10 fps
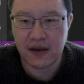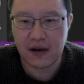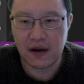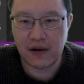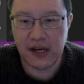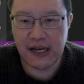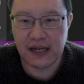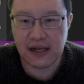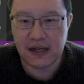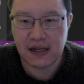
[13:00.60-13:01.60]

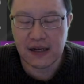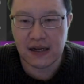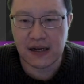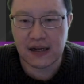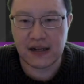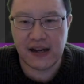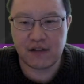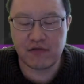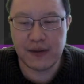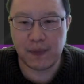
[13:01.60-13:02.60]
Okay, let's
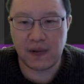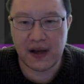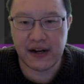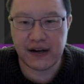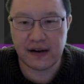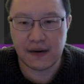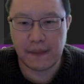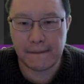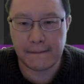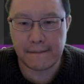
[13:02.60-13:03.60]
replace
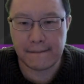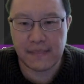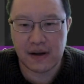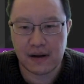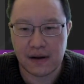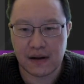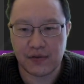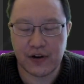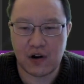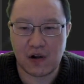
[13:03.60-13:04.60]

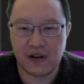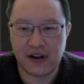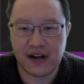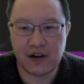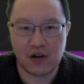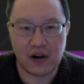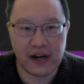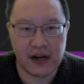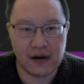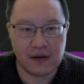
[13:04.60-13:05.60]
the
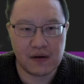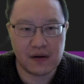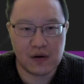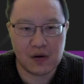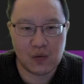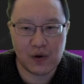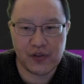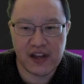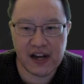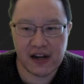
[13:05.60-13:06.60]
$login with
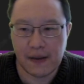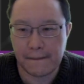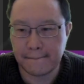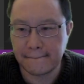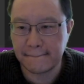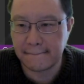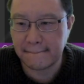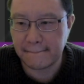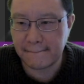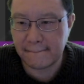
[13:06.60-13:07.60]
Nick
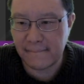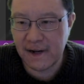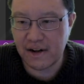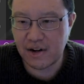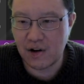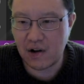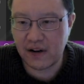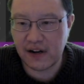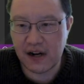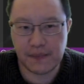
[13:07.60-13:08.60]
and the
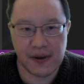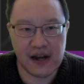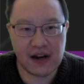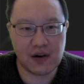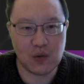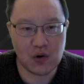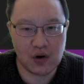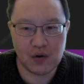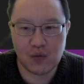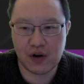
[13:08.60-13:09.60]

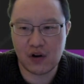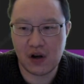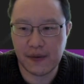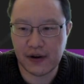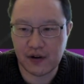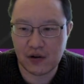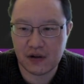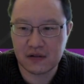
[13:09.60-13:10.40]
$password with lobster.